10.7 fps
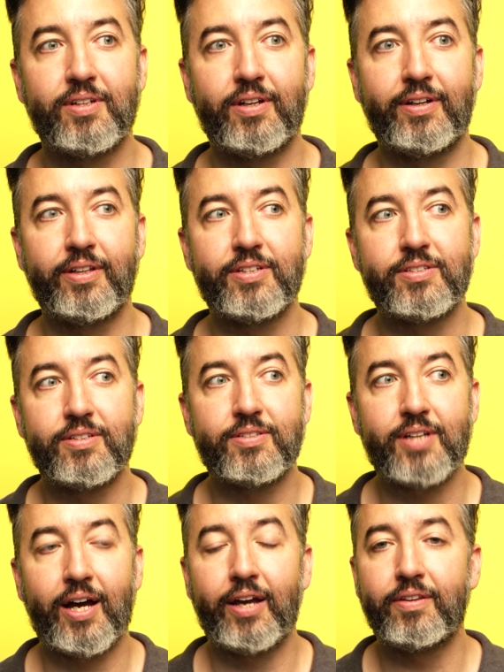at least in
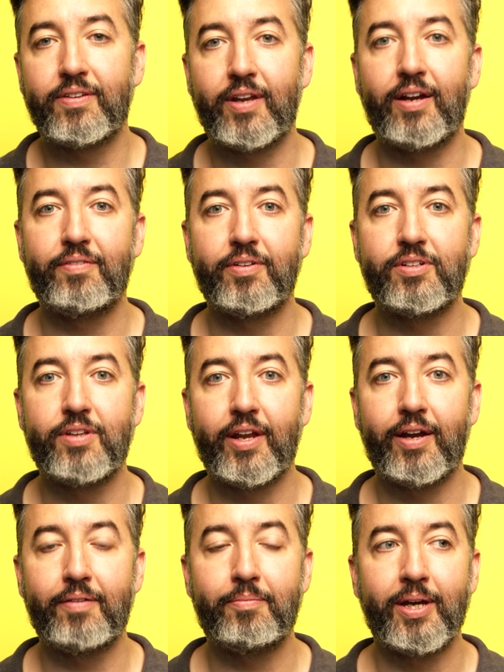science, that
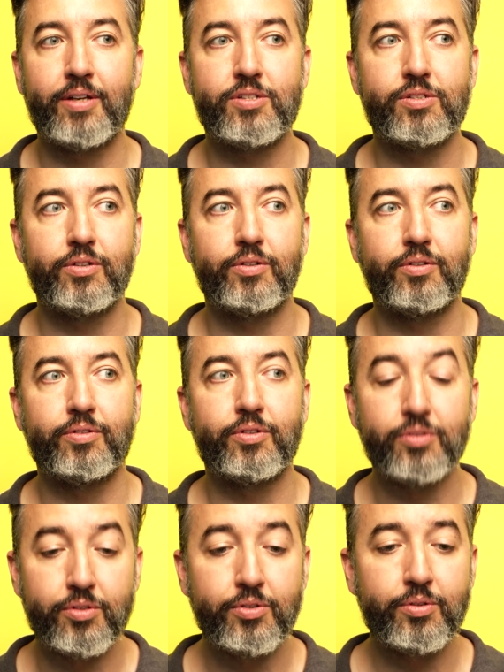I've managed to
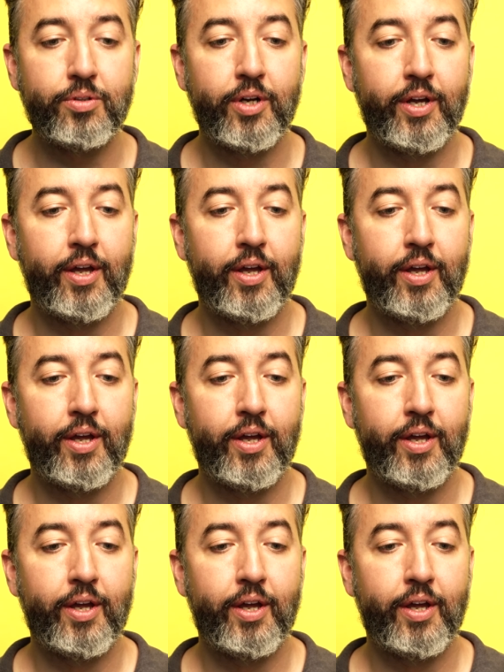do.